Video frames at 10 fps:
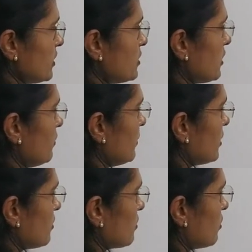this 3
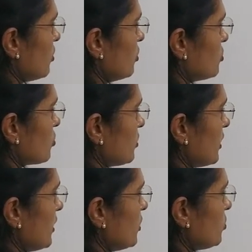meter. So
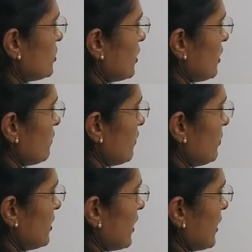3 into 3 it will
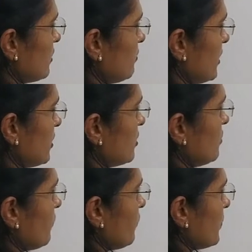be 9 meter.
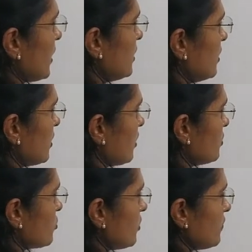Then here
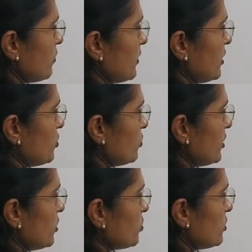also it will be 2
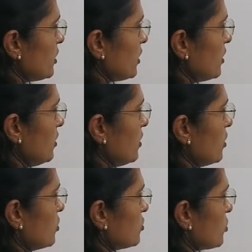into 3,
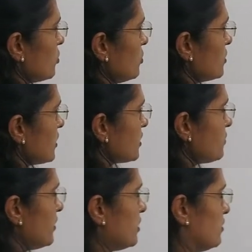so 6
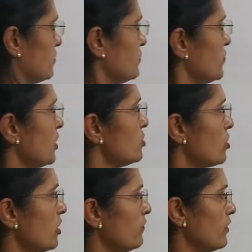meter. So
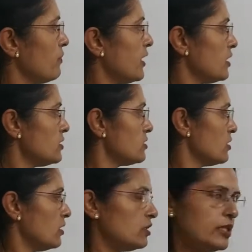if he buys
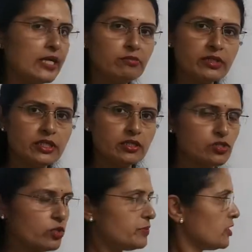9
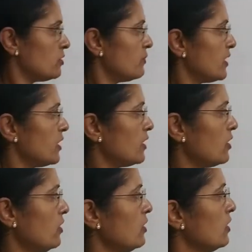meters of shirt
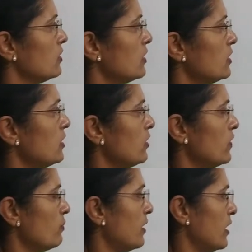material, then he
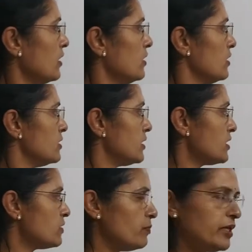will buy
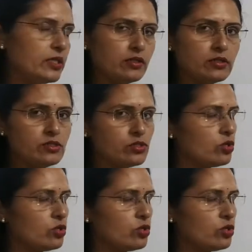6 meters